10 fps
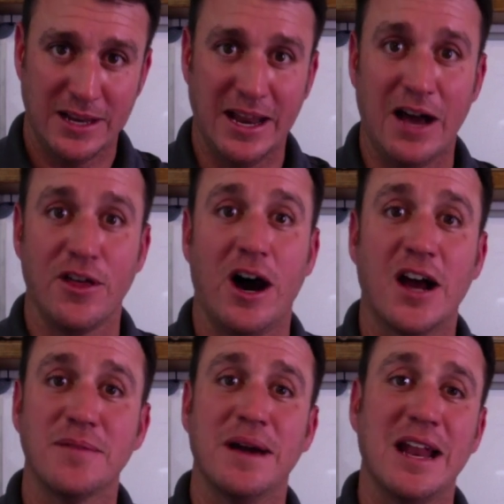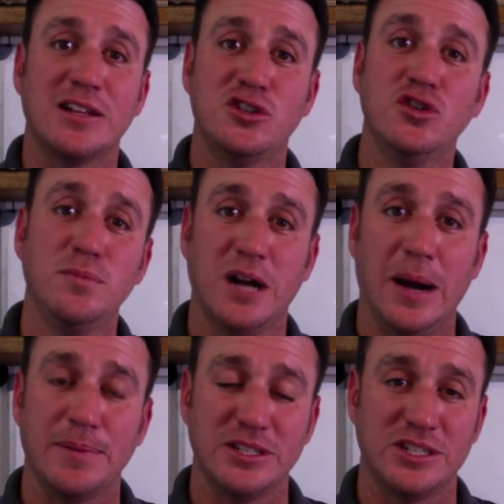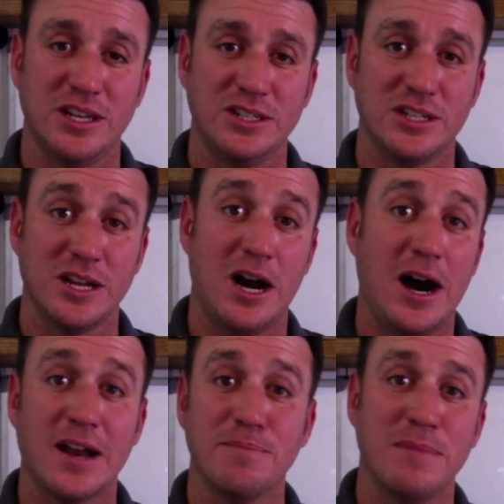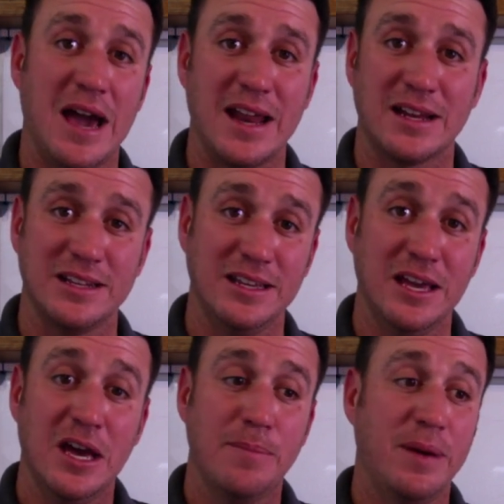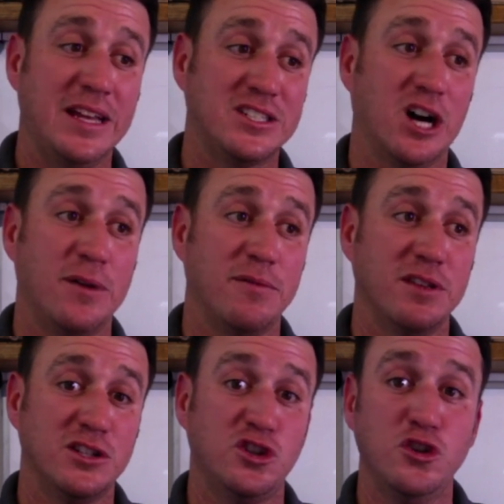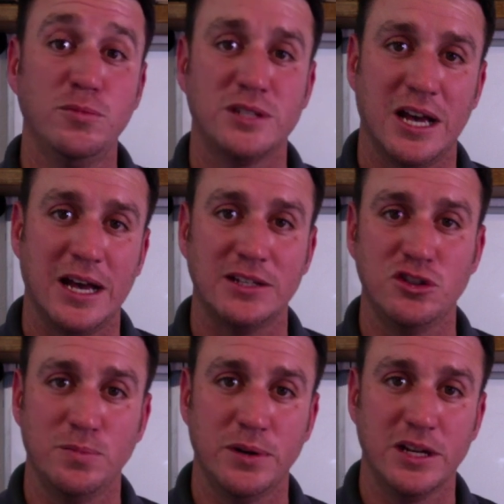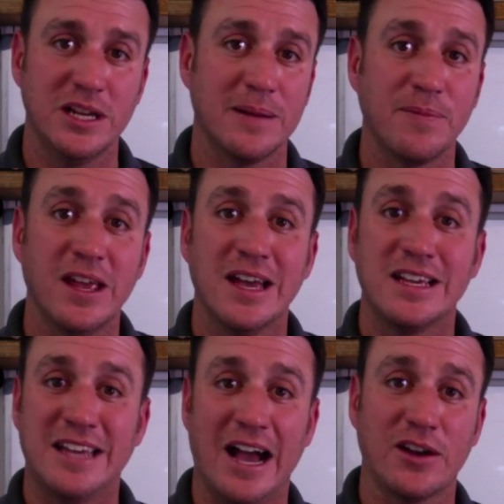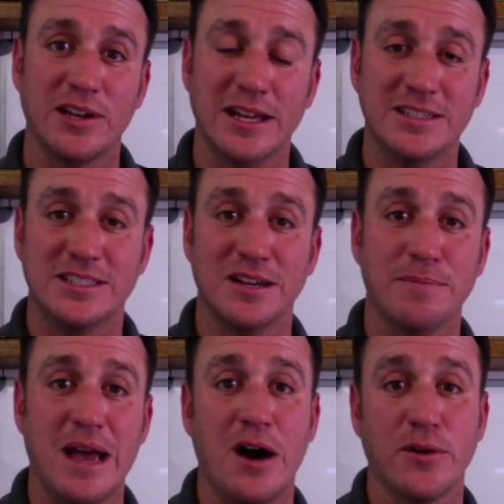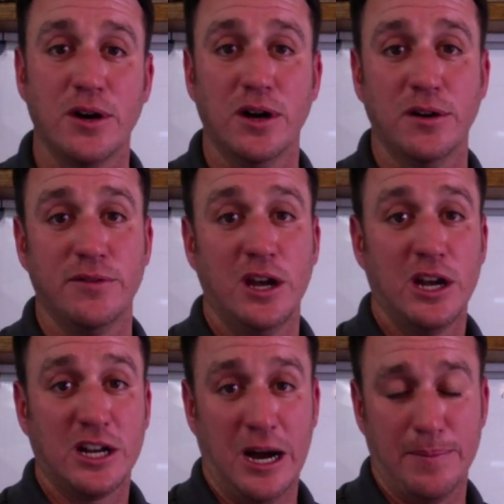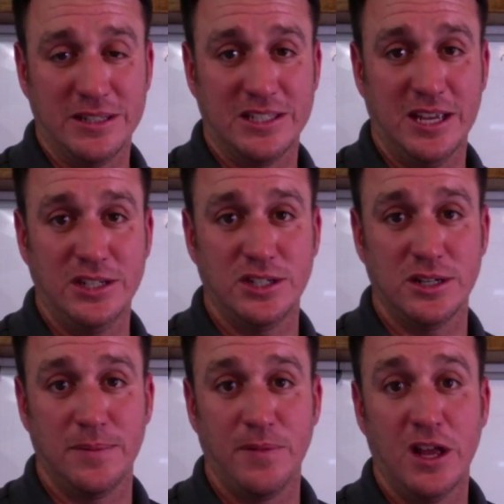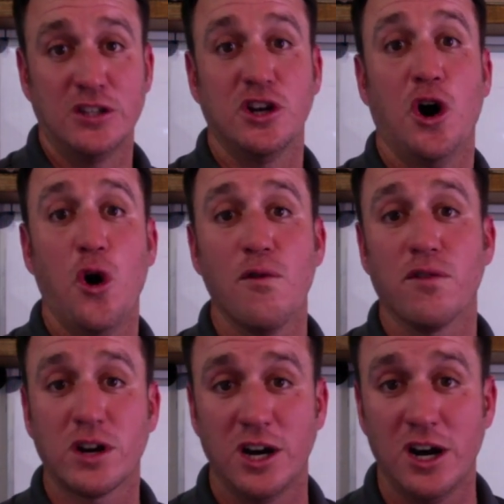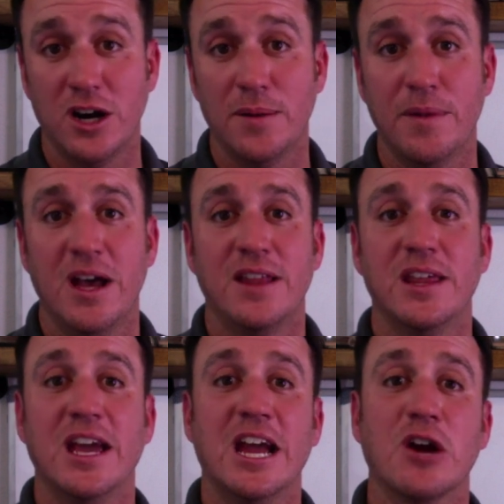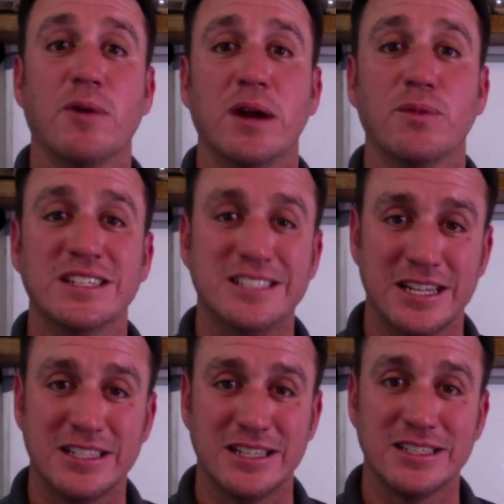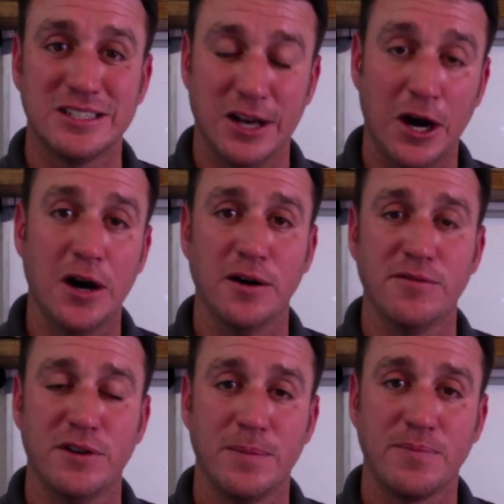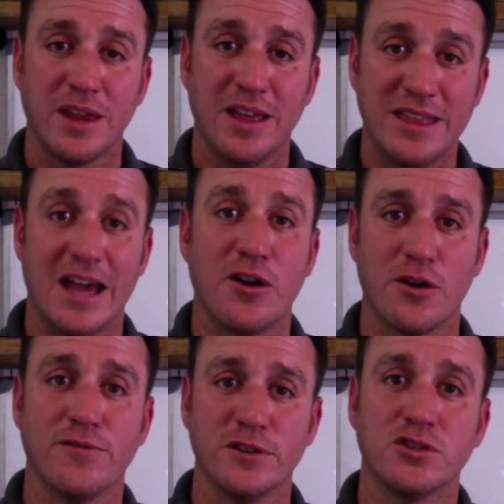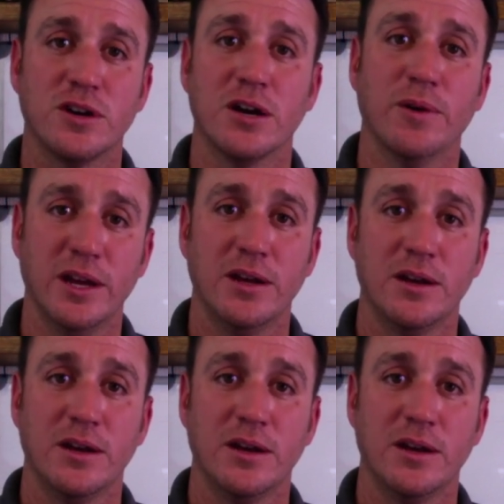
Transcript: Now, the automatic tube compensation automatically, based off of the tube size you put in, calculates the amount of compensation to overcome the airway resistance of that artificial airway.